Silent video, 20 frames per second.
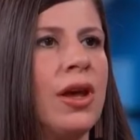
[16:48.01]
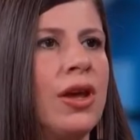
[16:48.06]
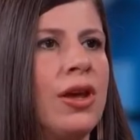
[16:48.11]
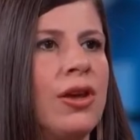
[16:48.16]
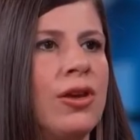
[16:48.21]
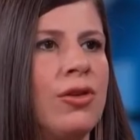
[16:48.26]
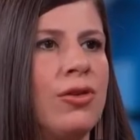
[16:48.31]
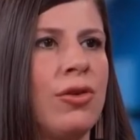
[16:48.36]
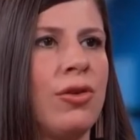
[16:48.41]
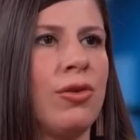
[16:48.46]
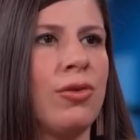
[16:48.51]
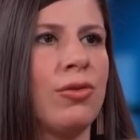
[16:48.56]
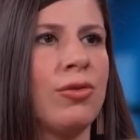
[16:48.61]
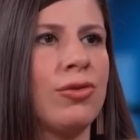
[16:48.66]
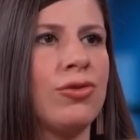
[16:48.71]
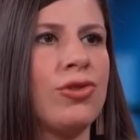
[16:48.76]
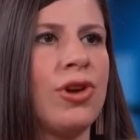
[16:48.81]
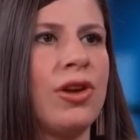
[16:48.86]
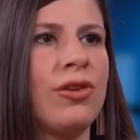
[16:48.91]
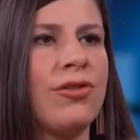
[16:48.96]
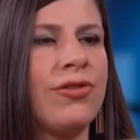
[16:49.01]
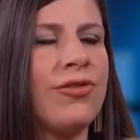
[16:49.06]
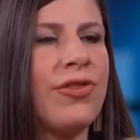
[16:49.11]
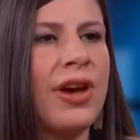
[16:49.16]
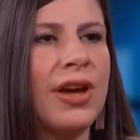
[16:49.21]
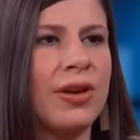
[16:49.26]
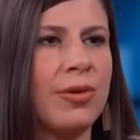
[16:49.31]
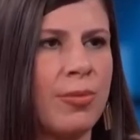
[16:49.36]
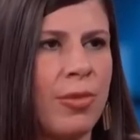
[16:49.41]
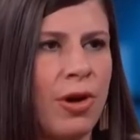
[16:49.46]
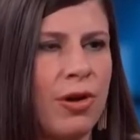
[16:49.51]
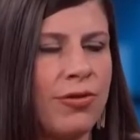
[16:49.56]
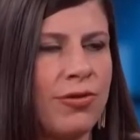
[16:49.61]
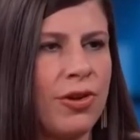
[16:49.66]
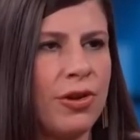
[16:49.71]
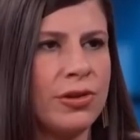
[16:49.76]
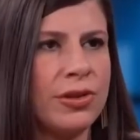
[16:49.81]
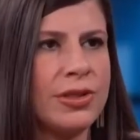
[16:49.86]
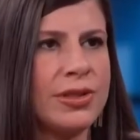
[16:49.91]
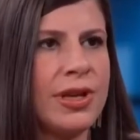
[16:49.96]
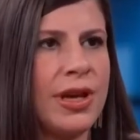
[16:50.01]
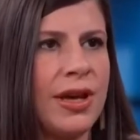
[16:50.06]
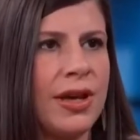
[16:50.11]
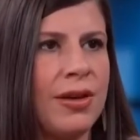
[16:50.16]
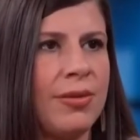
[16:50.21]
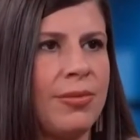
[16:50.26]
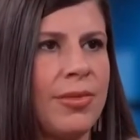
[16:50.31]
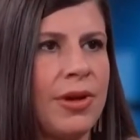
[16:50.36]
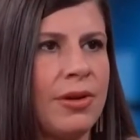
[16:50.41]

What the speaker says: you know, try to fight him off all the time.